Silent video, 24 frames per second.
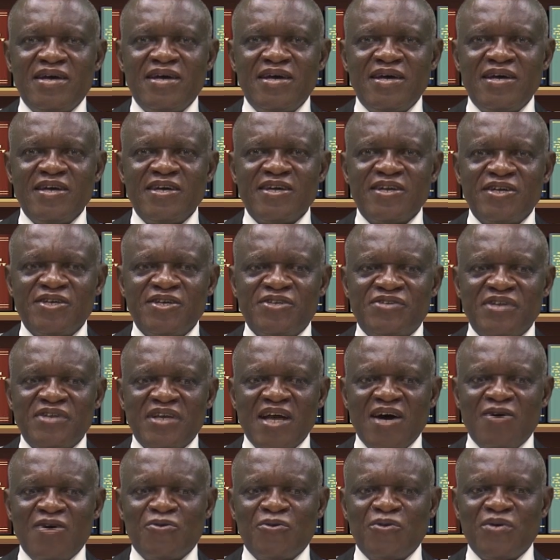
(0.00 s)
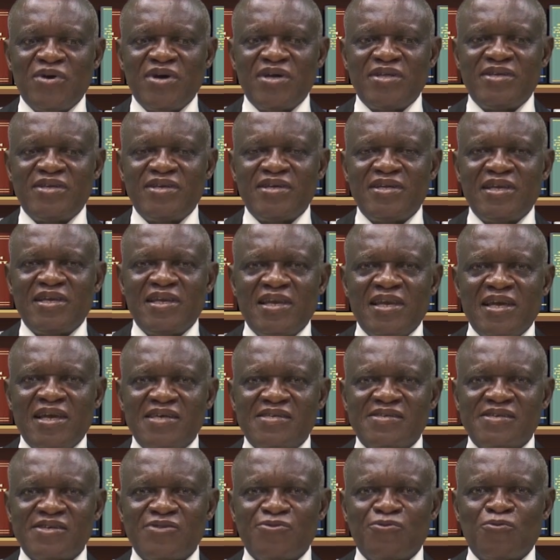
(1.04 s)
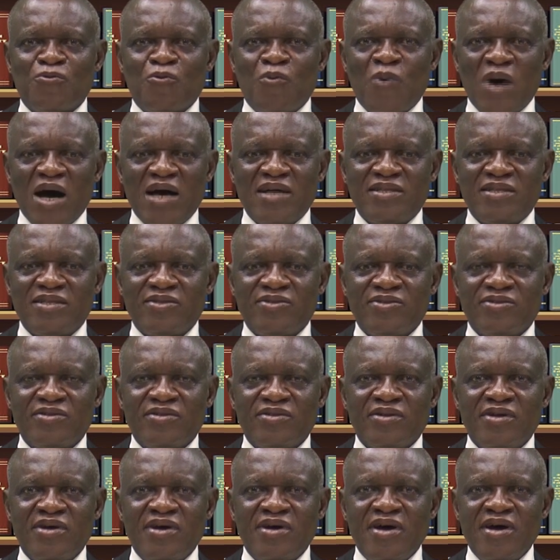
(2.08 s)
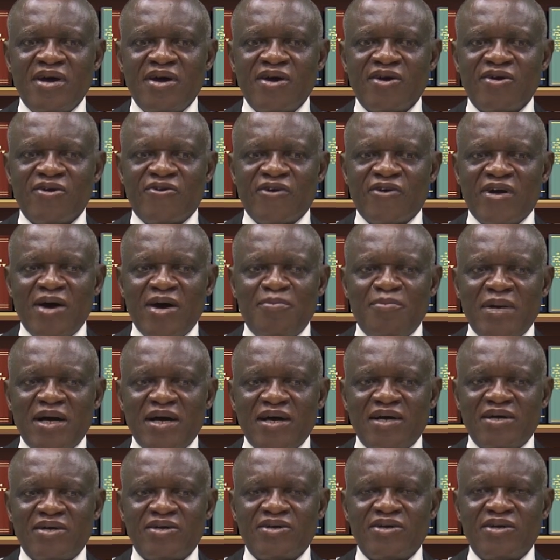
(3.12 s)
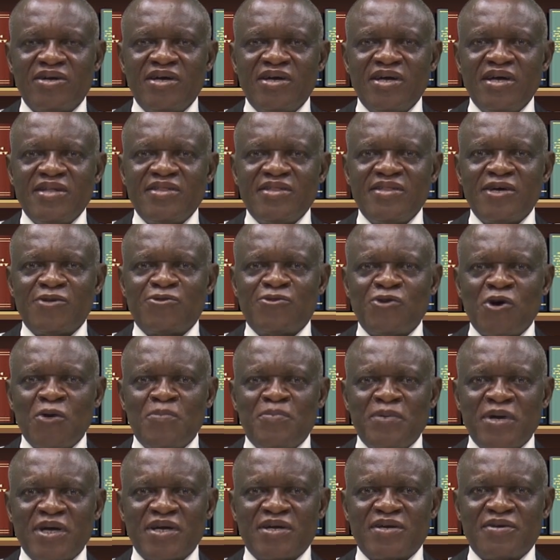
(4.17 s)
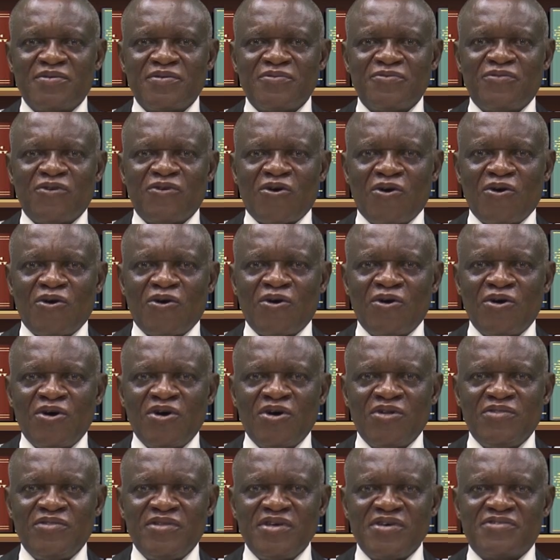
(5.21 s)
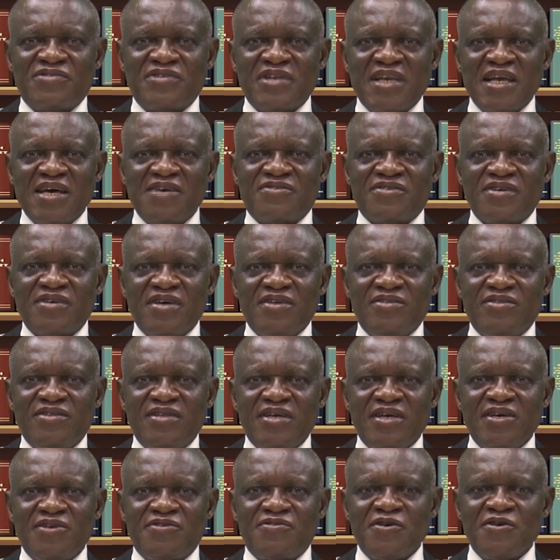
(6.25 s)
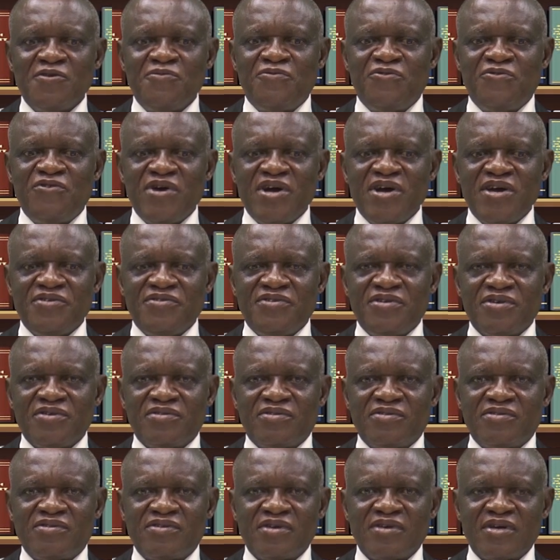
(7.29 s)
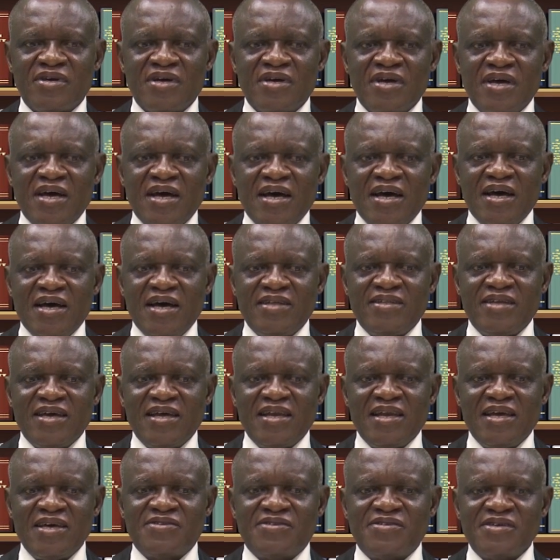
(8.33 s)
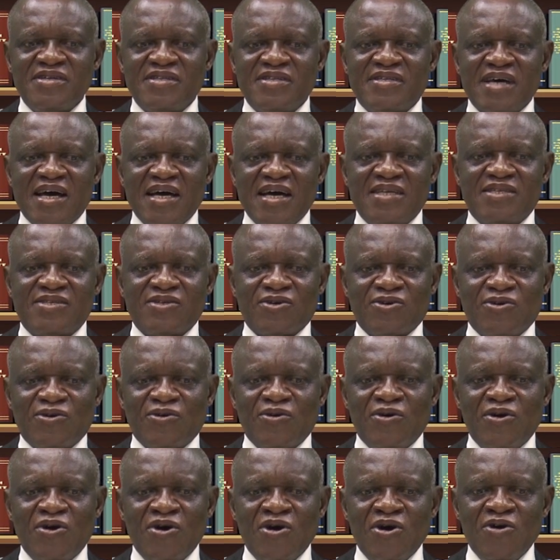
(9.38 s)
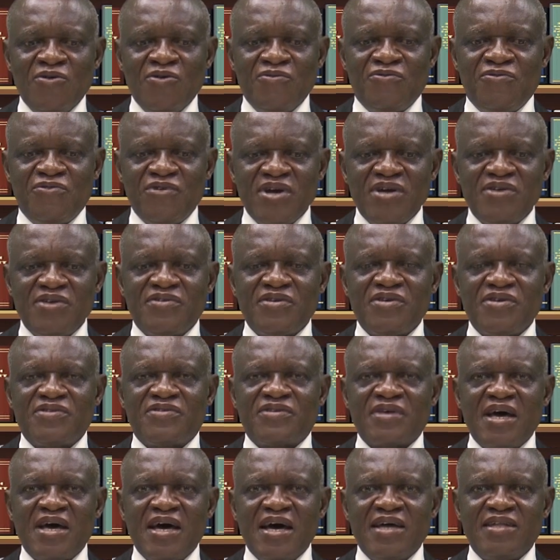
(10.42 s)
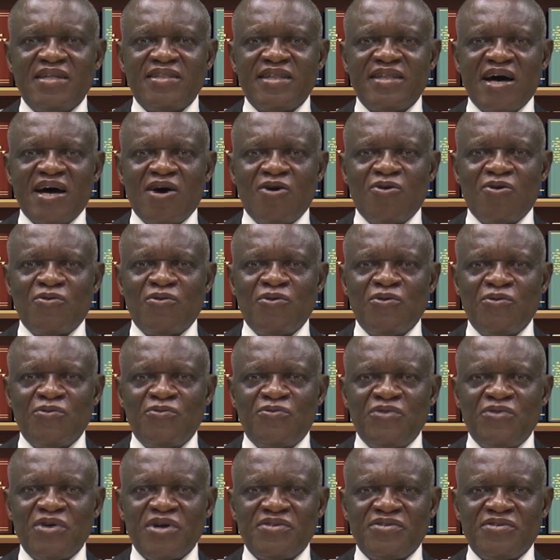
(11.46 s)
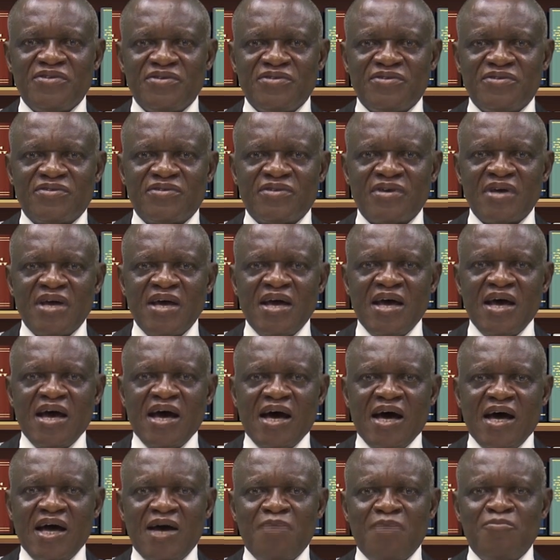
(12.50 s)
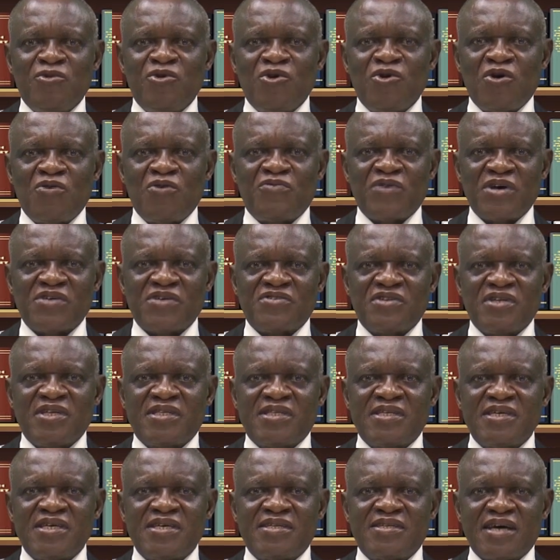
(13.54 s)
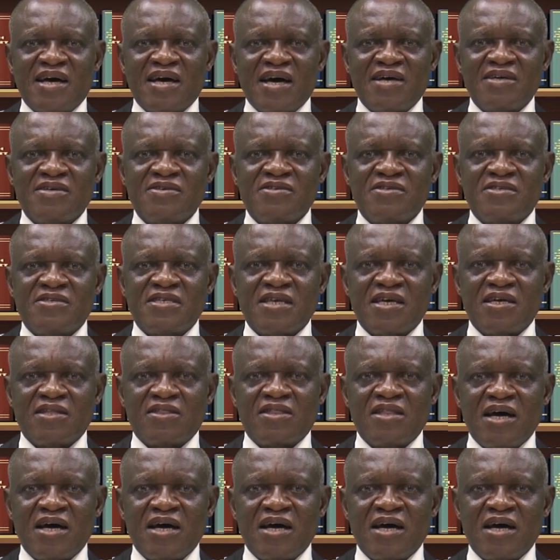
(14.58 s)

English Language Lesson 1, Grammar. The topic for this lesson is phrases, and the lesson title, Phrases and Noun Phrases. I am your facilitator, Seth